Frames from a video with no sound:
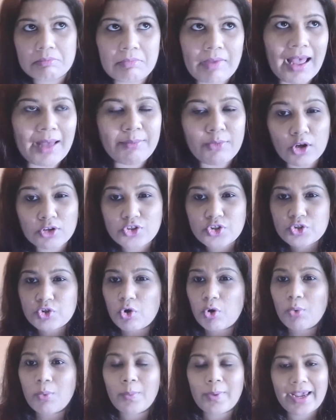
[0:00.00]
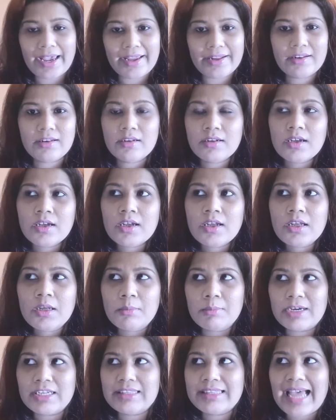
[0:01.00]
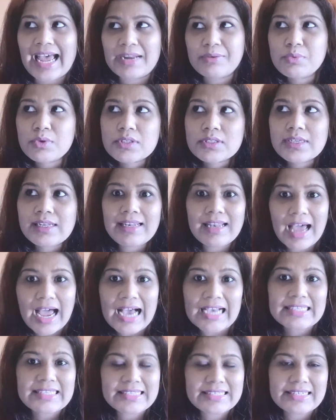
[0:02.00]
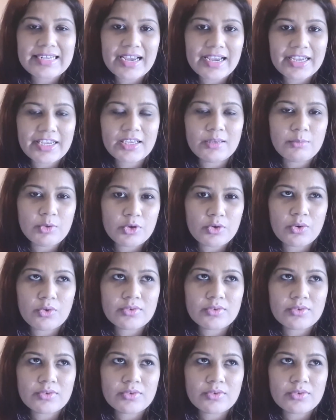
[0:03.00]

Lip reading: I'm not sure when, but that was the last time,